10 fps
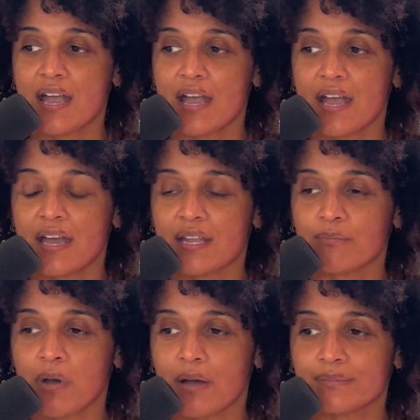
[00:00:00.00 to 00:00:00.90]
And
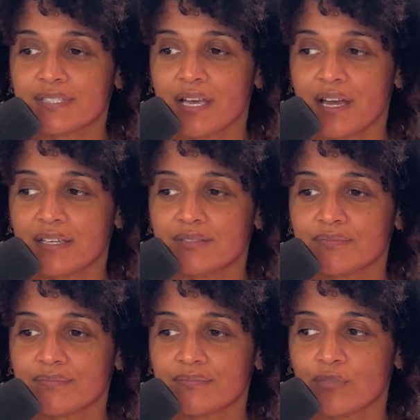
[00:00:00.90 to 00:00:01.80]
mom said,
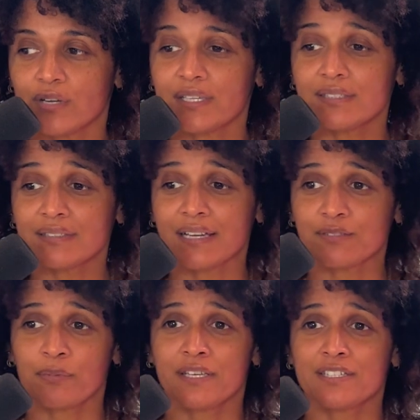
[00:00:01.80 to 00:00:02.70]
well, he's not
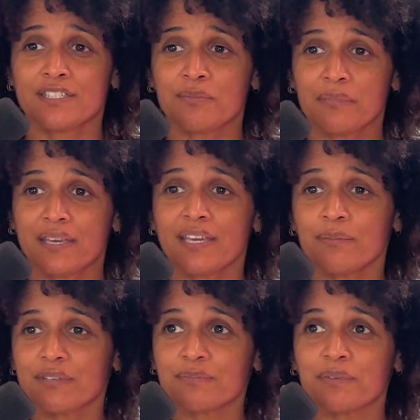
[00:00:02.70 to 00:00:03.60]
speaking to me. He
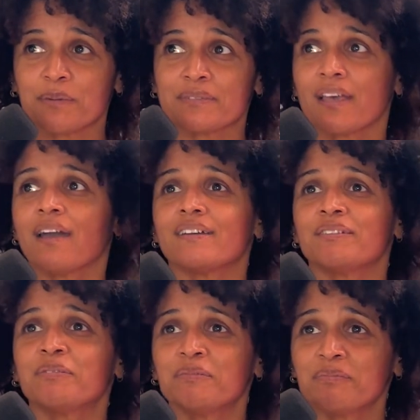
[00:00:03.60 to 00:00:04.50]
must be upset
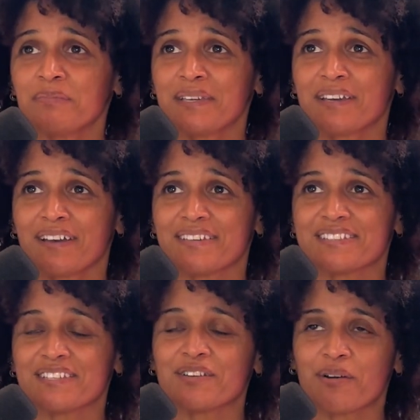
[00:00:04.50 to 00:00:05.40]
because,
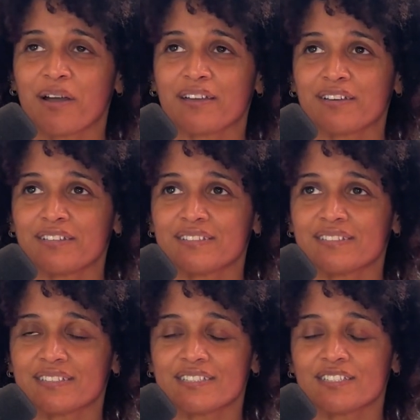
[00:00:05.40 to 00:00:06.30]
I couldn't
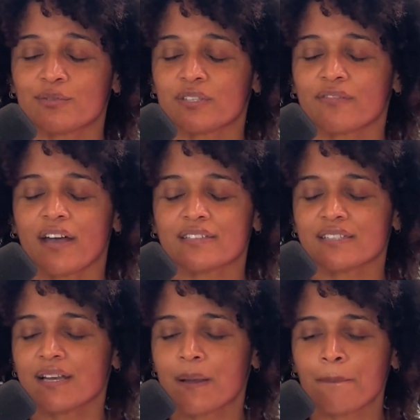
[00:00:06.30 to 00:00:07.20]
continue with the fast.
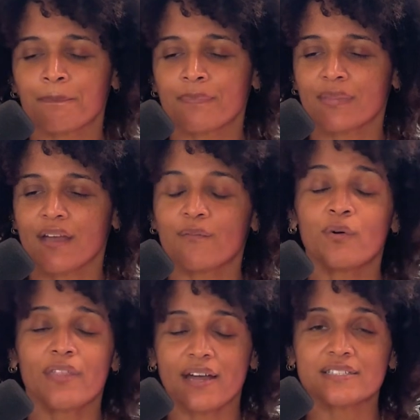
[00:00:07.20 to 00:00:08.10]
Well,
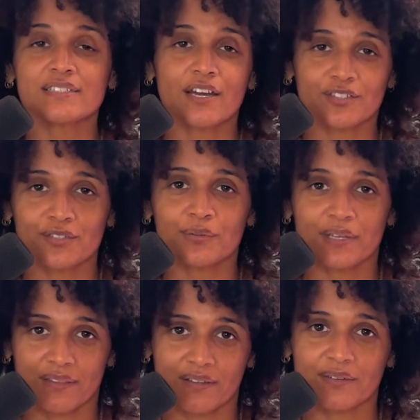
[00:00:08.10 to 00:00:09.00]
that's not true
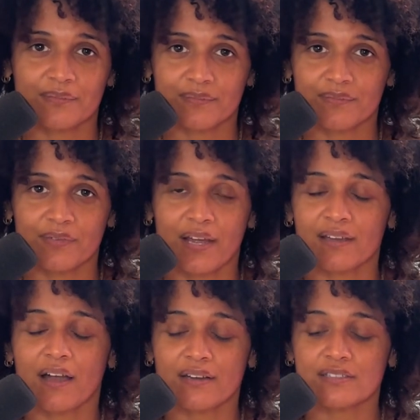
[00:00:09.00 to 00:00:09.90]
either, right?
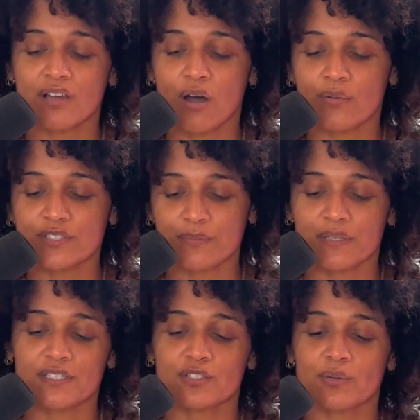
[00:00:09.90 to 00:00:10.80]
God is always
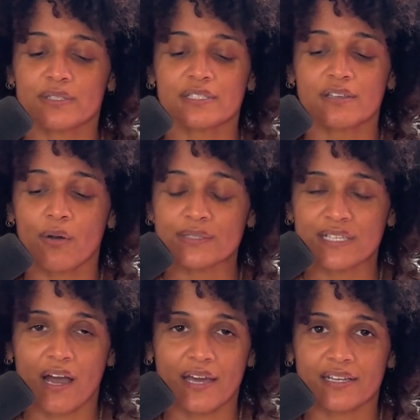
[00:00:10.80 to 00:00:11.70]
speaking to us. He's always
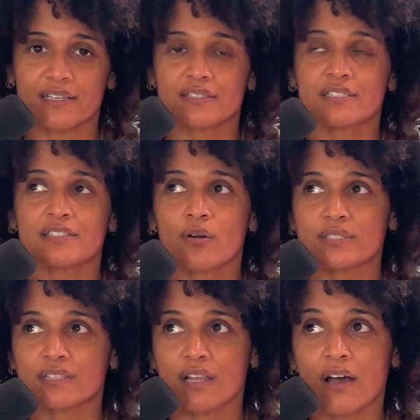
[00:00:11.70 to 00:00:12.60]
guiding us. He's
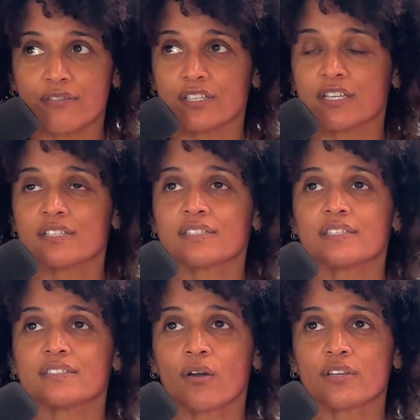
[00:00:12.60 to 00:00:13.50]
always loving us and
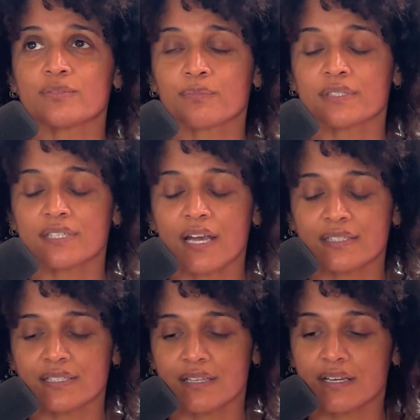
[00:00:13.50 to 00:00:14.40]
he's always
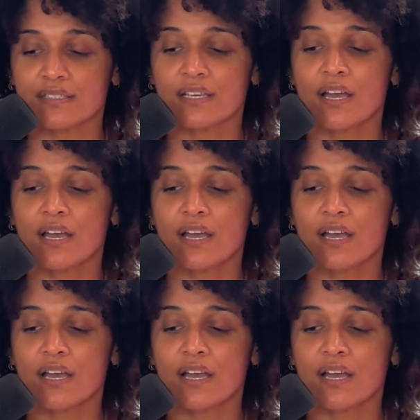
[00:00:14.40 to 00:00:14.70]
protecting us.